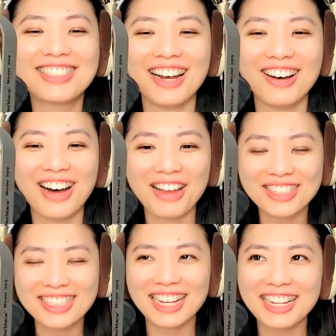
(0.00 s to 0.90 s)
so I
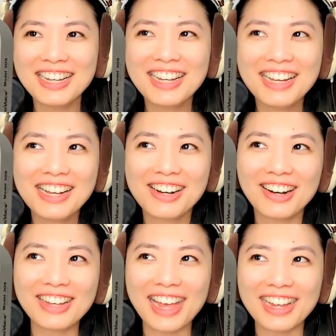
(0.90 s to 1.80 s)
was like,
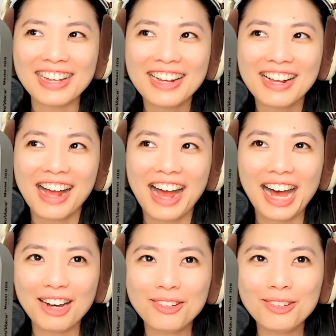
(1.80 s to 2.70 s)
okay,
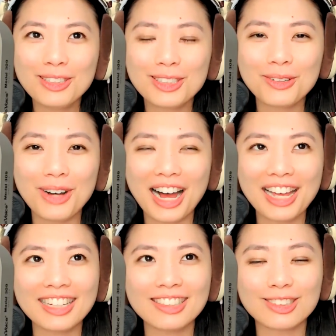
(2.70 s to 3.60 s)
how do
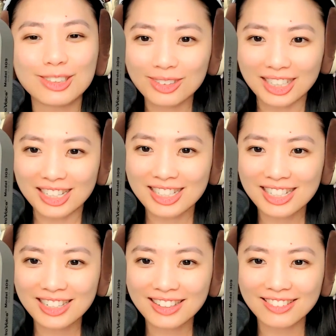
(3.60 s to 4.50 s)
I do
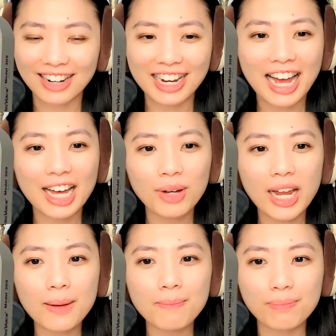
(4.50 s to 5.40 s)
this? Right? How do
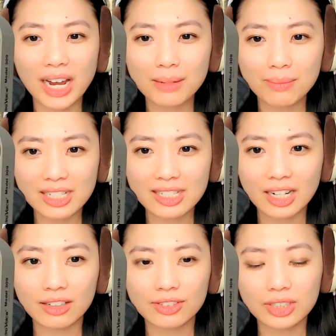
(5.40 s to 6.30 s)
I brand
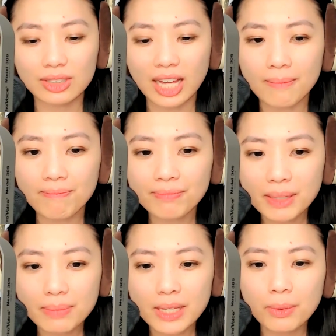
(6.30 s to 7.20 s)
myself so that
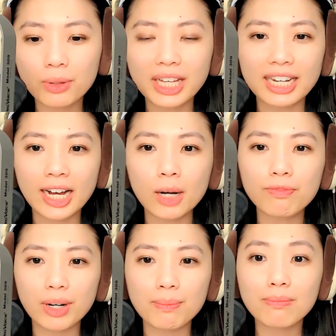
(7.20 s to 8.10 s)
people get help
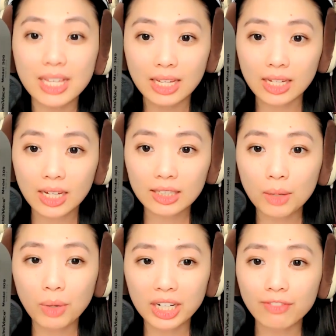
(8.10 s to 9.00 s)
from me?
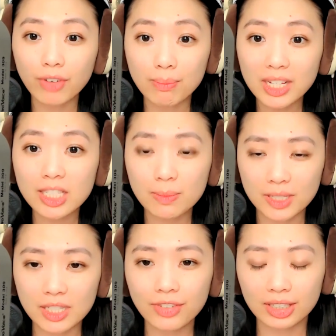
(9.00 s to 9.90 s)
They want it from me
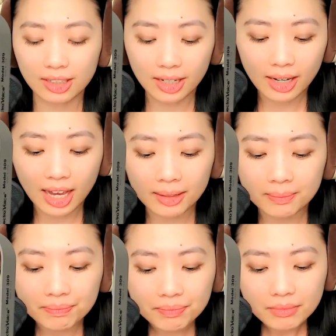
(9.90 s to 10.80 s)
specifically.
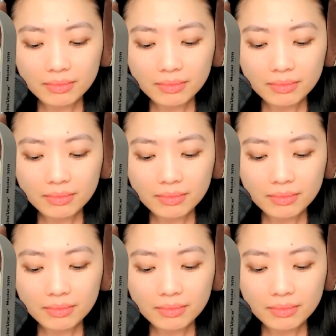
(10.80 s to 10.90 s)
And yeah.